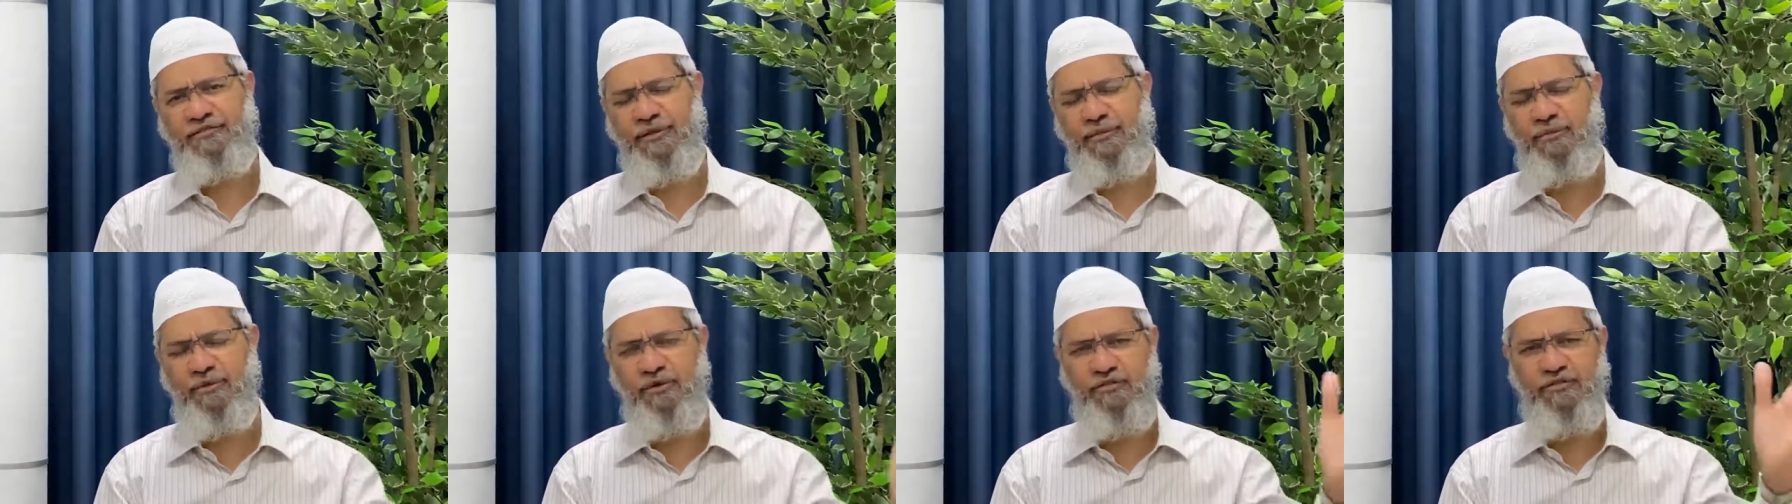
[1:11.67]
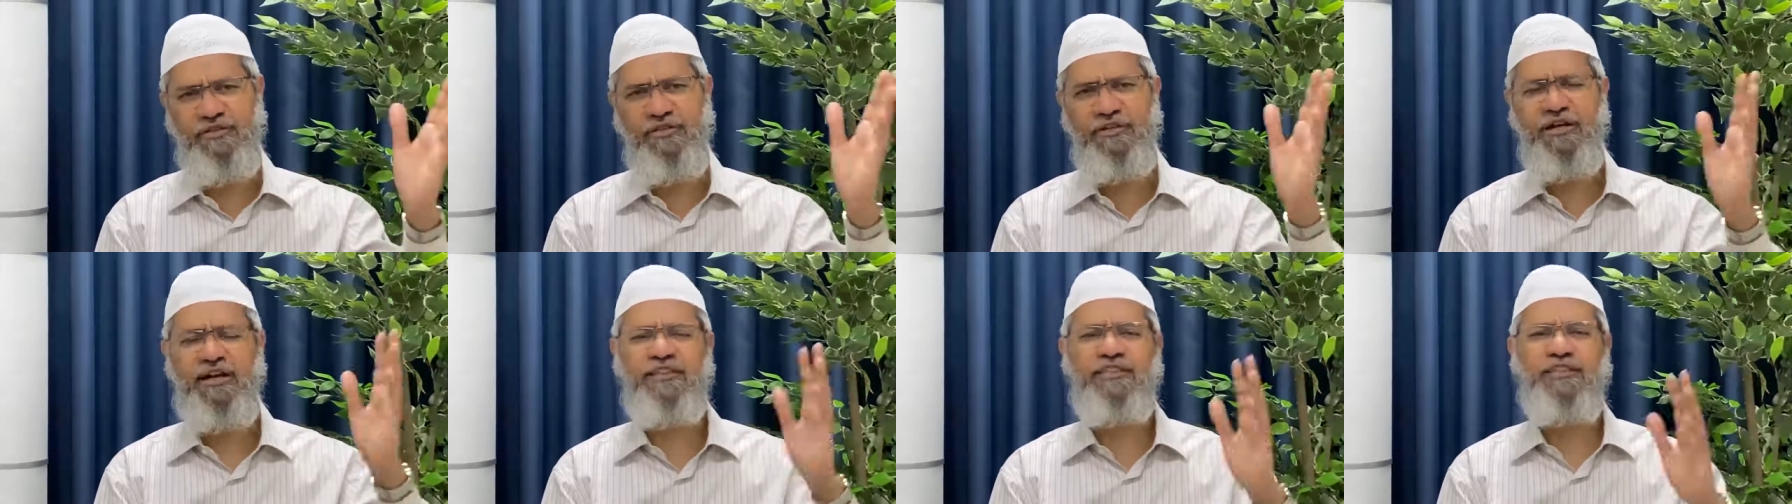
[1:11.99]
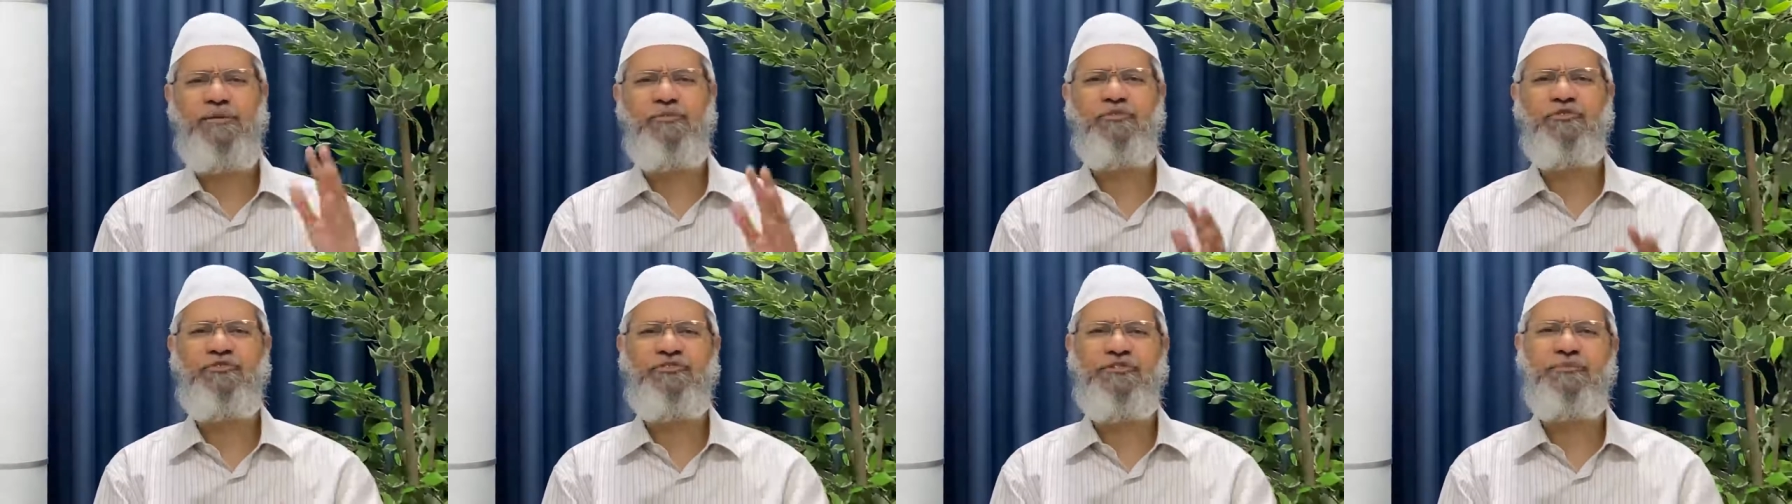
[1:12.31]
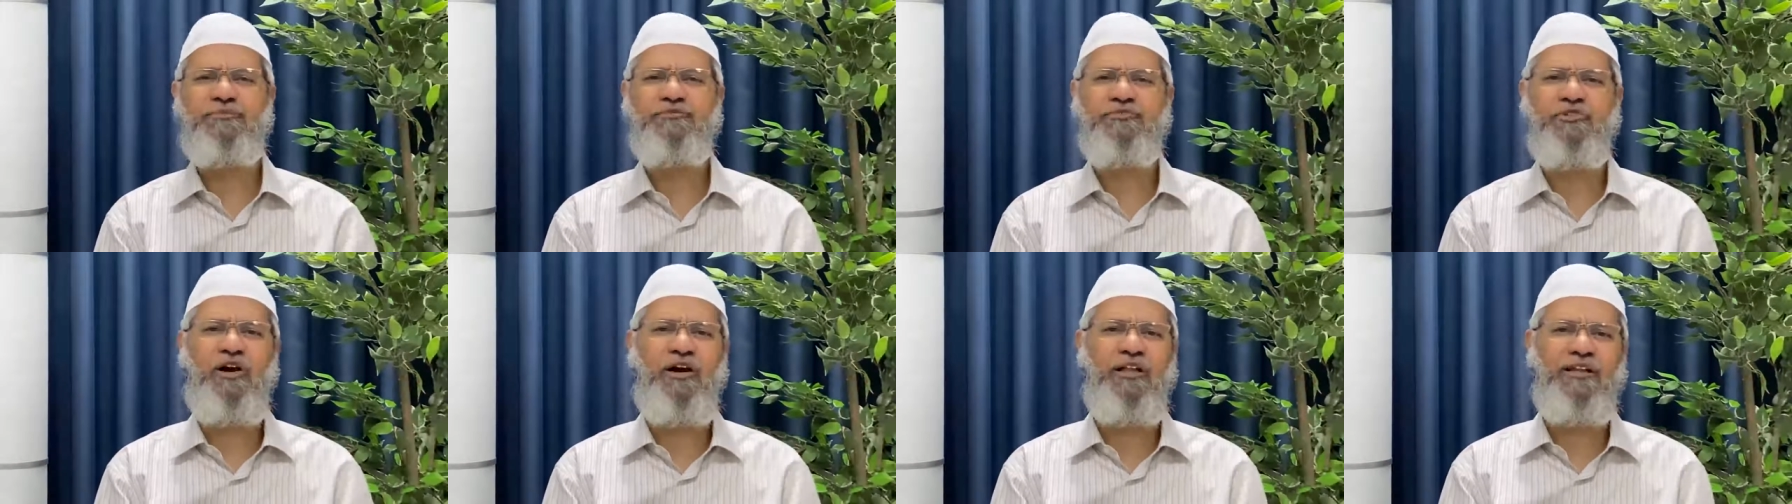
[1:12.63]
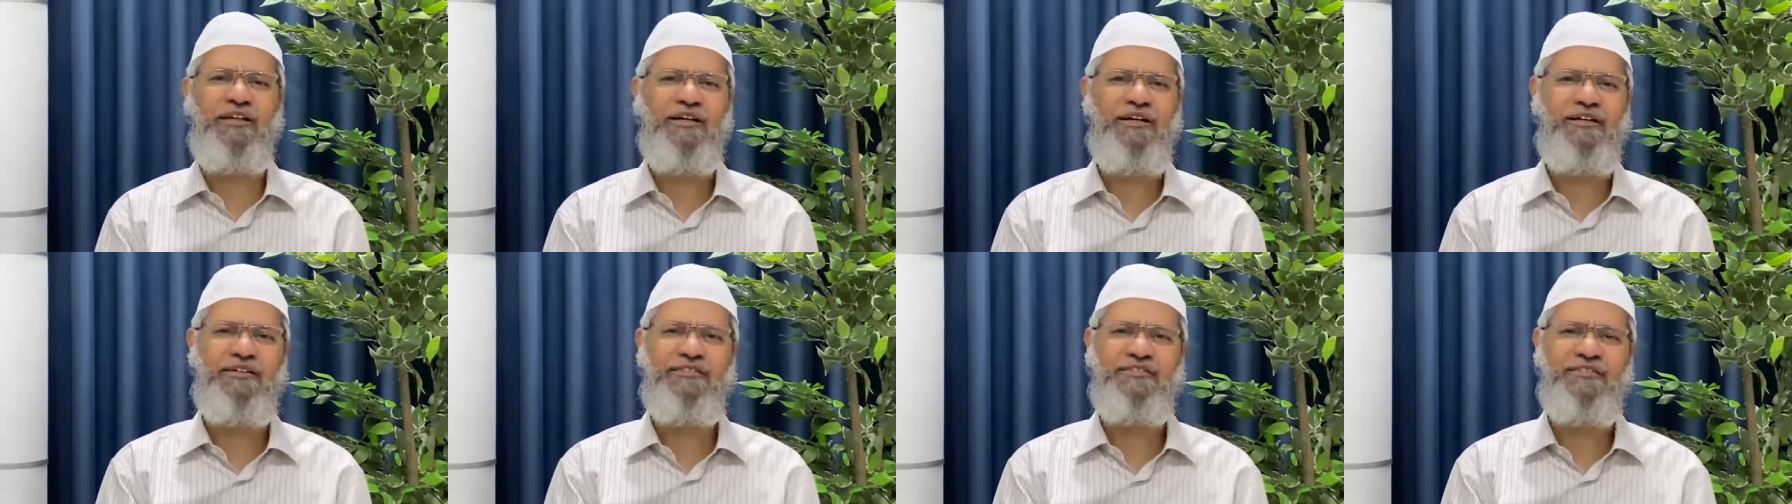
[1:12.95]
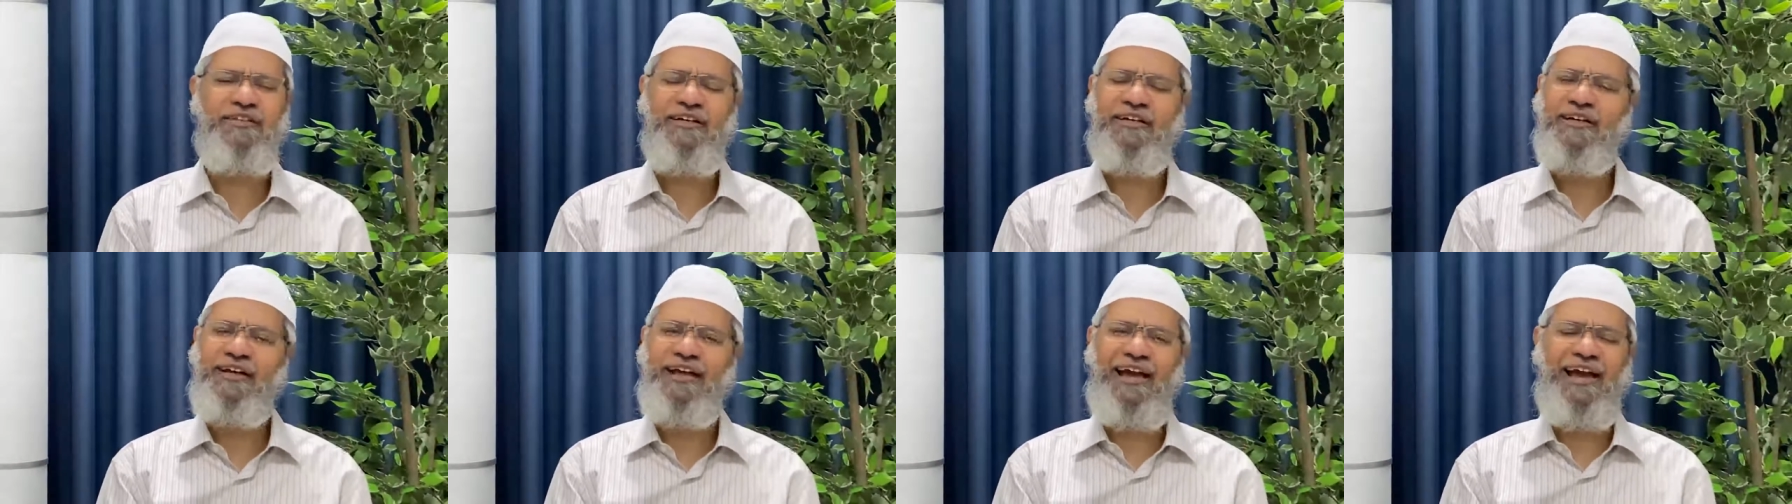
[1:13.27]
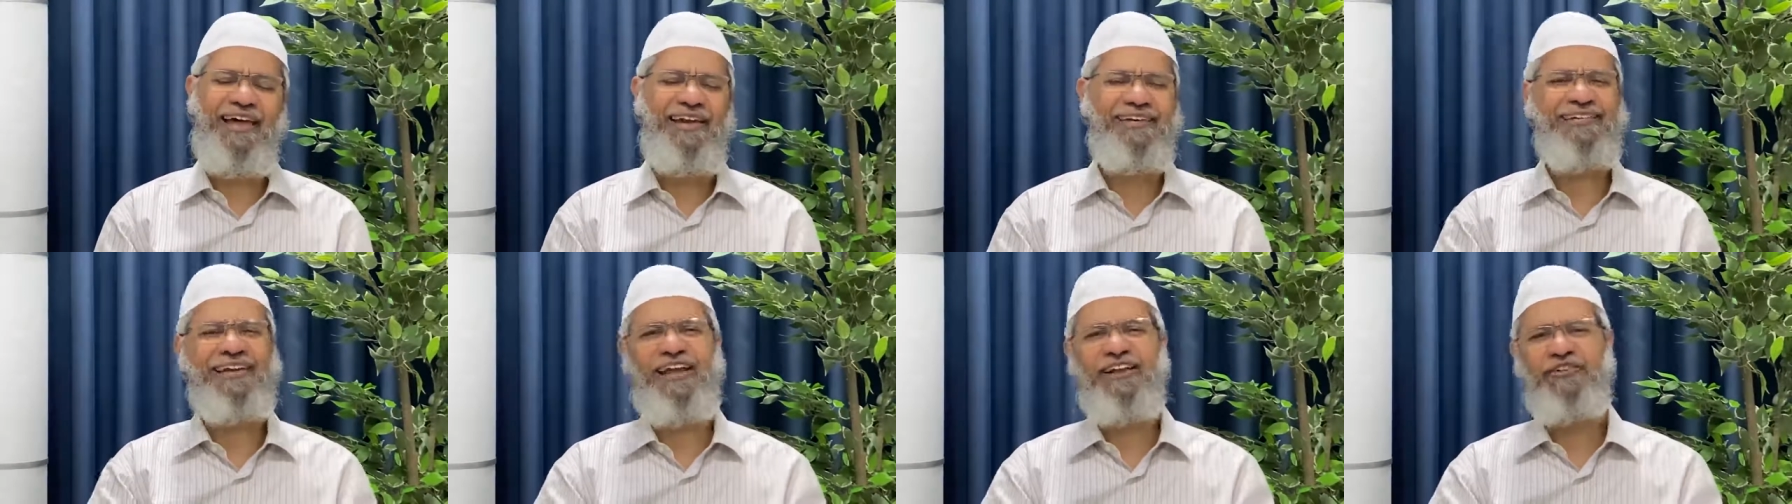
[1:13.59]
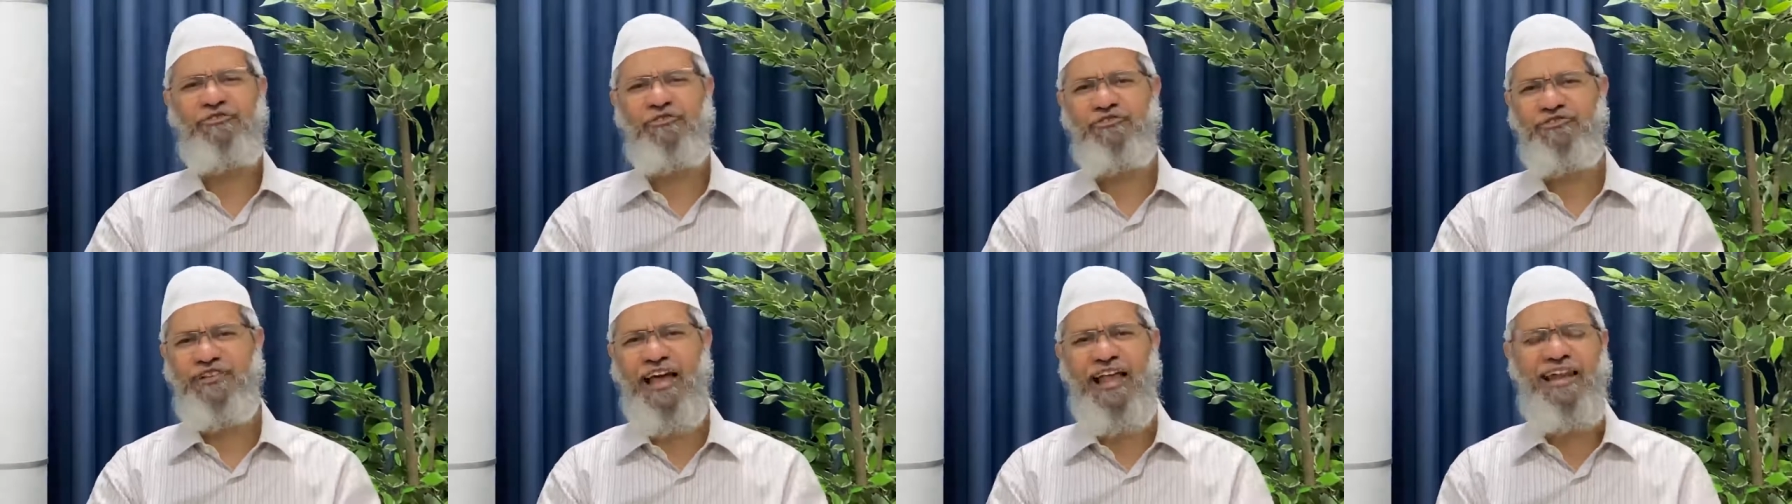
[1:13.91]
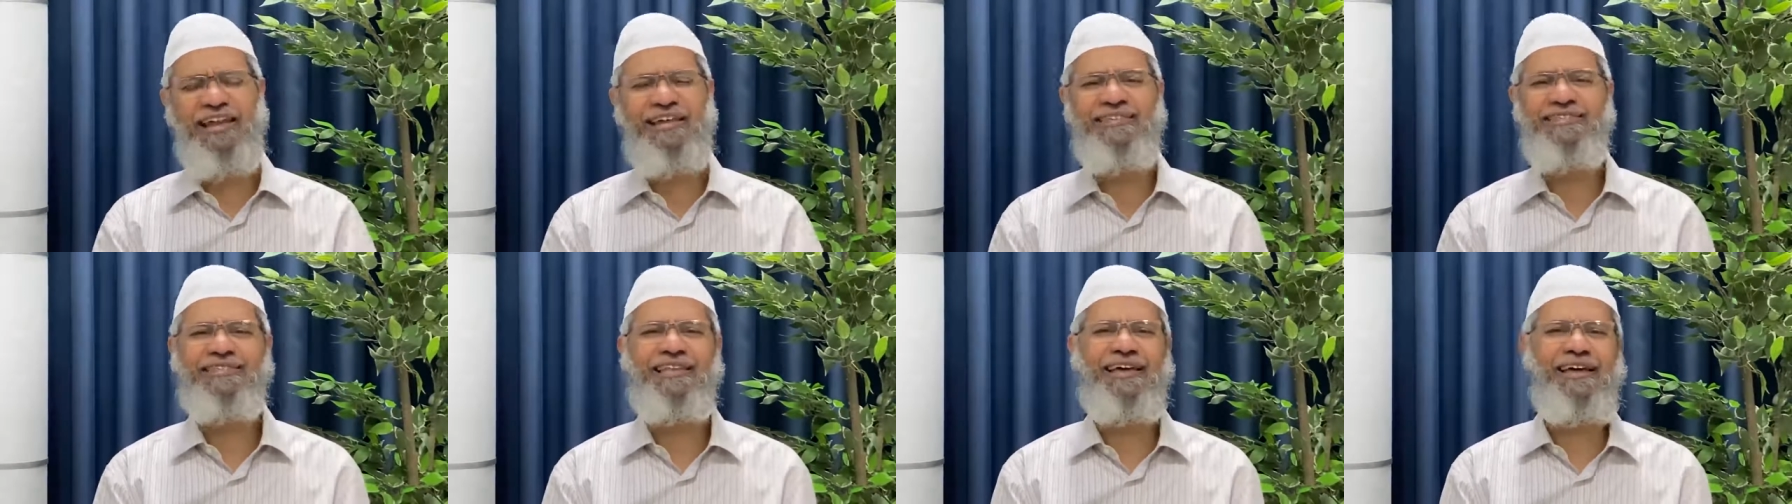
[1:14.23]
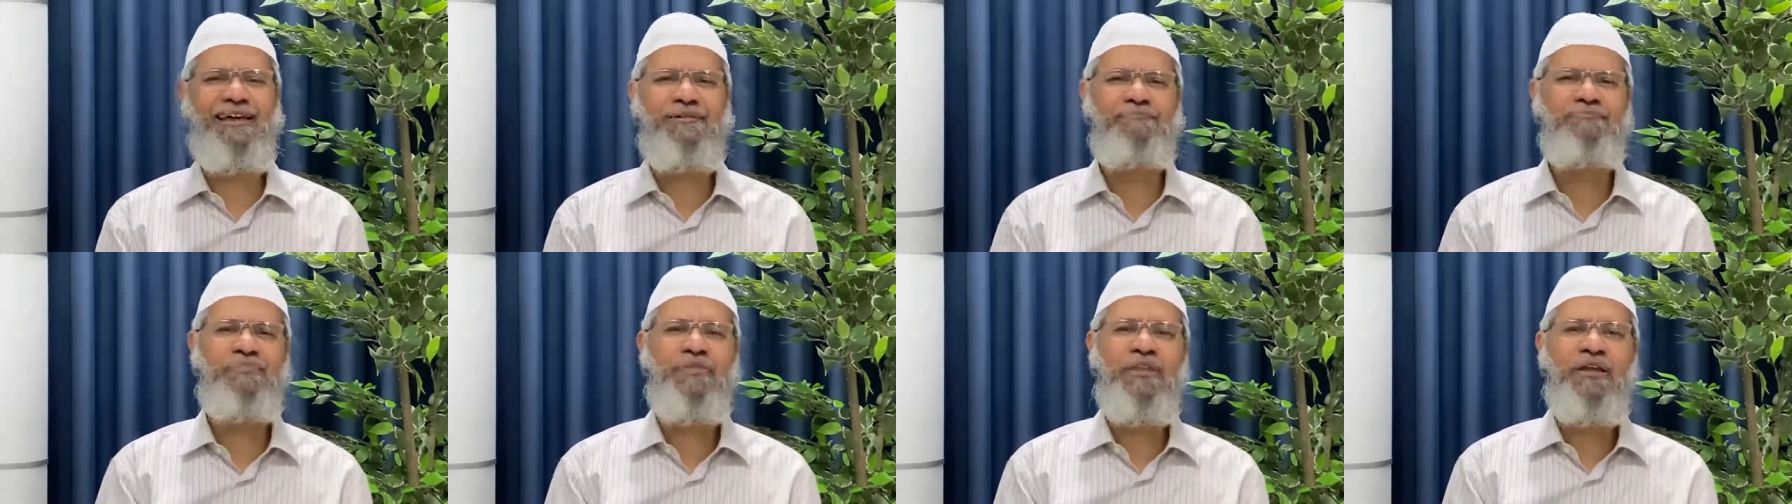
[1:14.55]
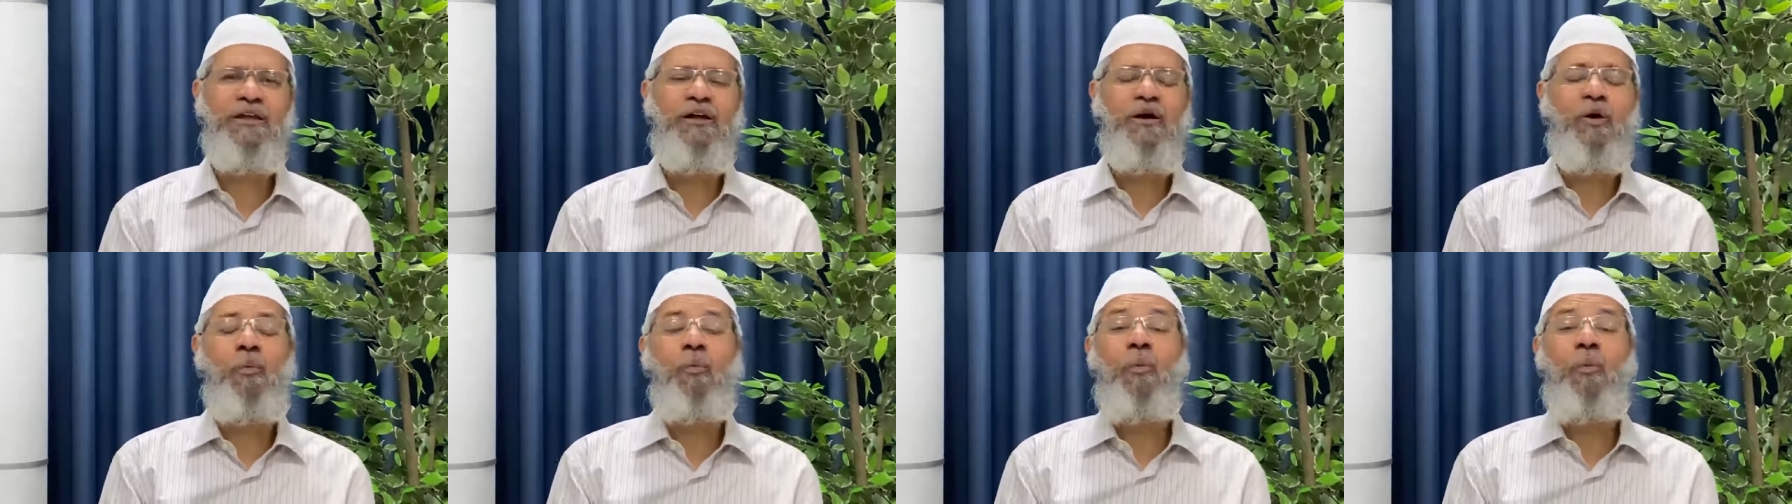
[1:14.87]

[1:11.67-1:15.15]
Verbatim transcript: some of the other Muslim scholars and tries to challenge them.